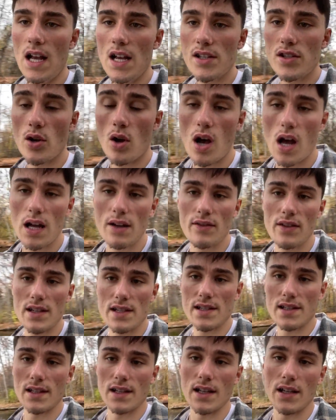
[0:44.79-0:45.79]
So
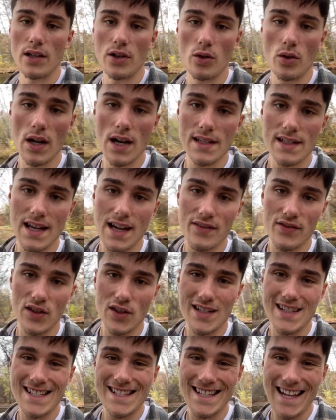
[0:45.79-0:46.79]
obviously you guys have to
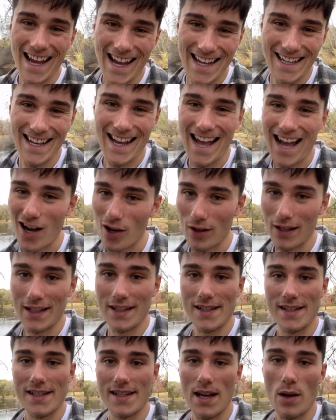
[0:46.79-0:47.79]
stand out
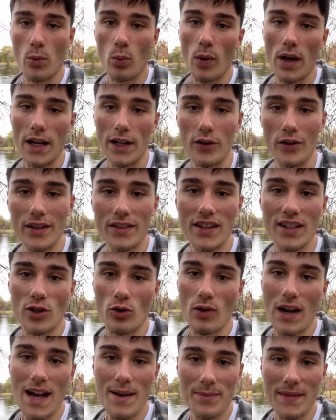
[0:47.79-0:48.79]
in some way. You have to
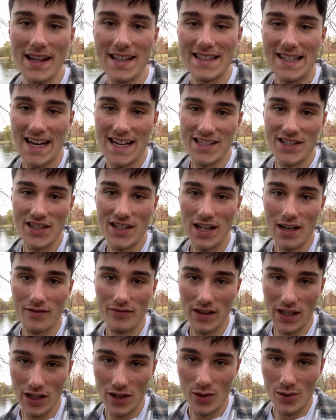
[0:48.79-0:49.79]
grab the attention of
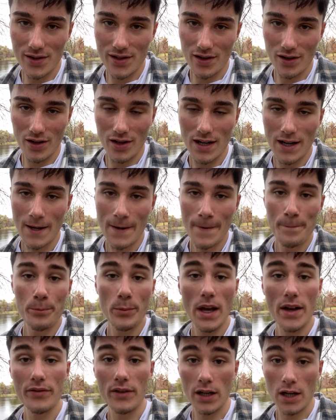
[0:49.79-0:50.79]
the user,
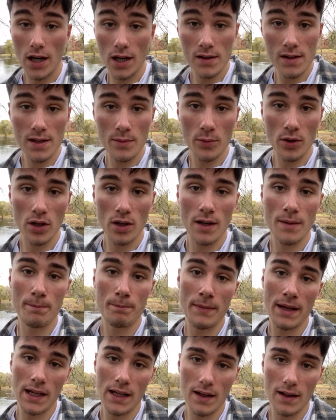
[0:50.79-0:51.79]
of the customer
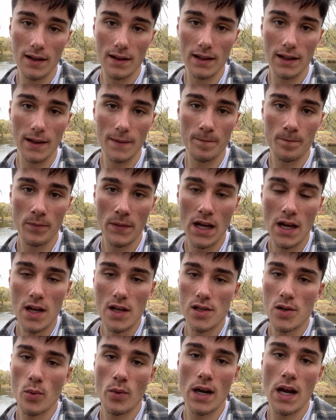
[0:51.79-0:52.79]
immediately.
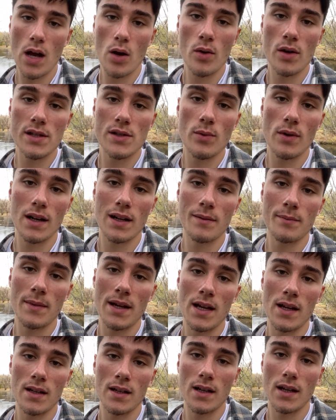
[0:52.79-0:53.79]
So what I always
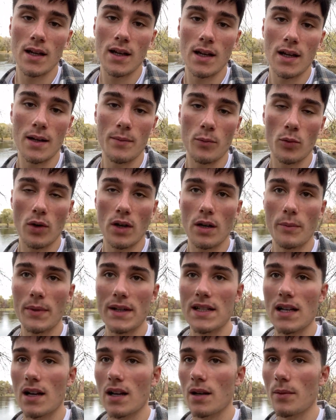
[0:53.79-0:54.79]
recommend, we're going to be
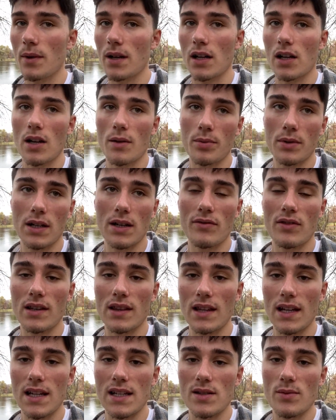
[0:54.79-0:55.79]
talking about a couple different
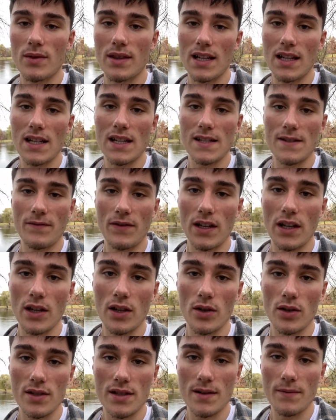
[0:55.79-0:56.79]
things within this
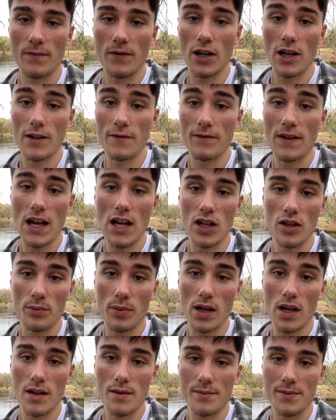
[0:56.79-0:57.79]
video, some very value
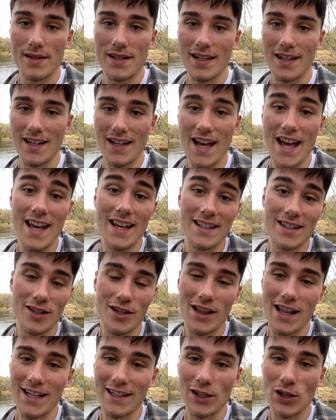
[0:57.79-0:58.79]
bombs, I
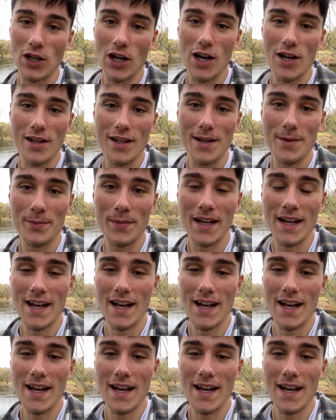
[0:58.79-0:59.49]
like to call them.